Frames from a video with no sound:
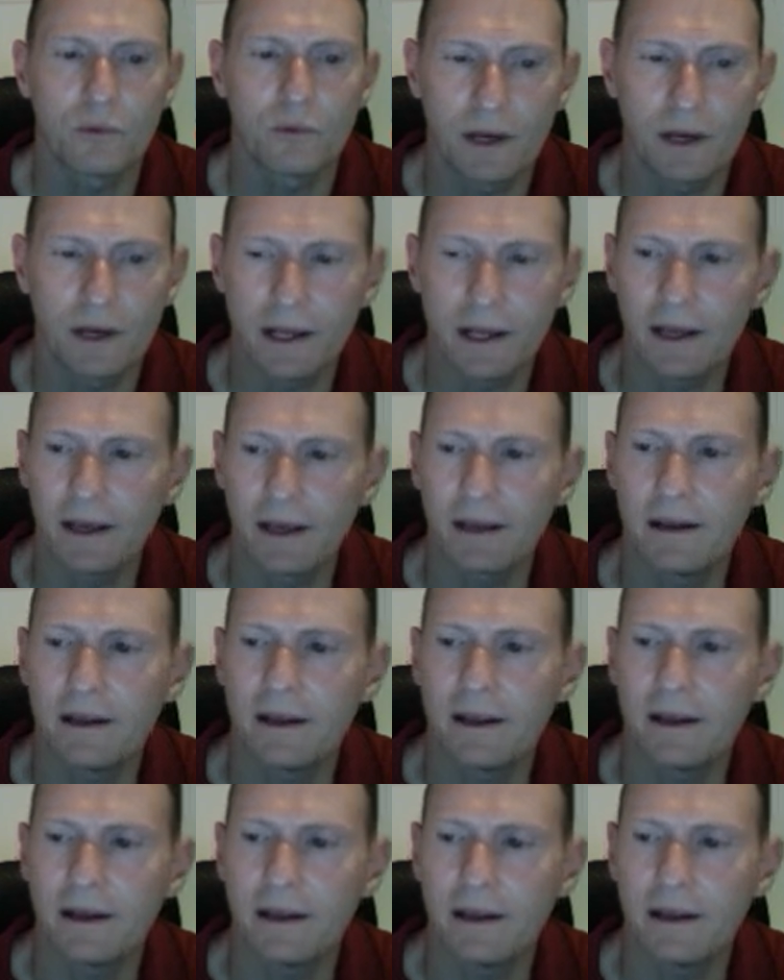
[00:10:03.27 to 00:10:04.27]
went ahead
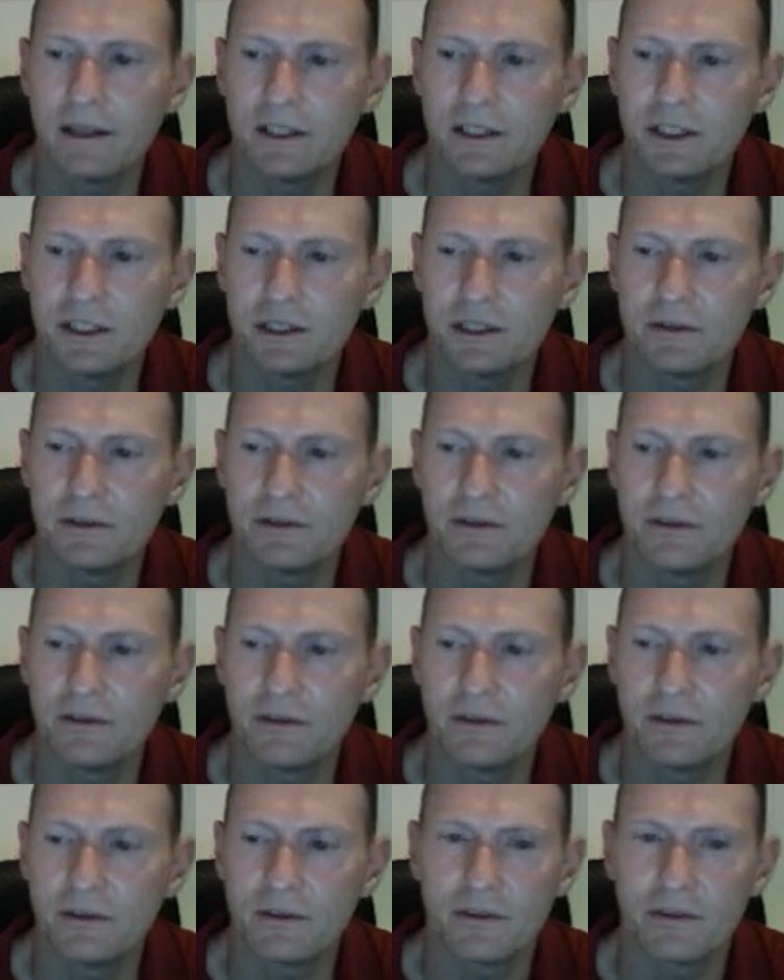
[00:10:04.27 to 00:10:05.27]
and issued
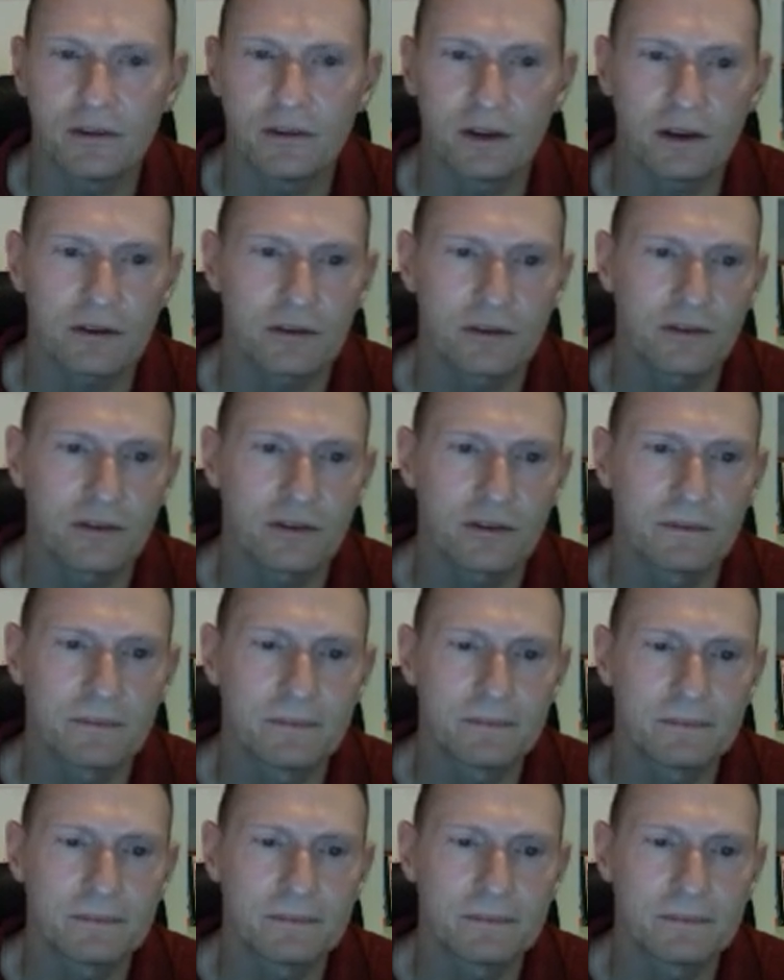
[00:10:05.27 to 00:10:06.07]
6.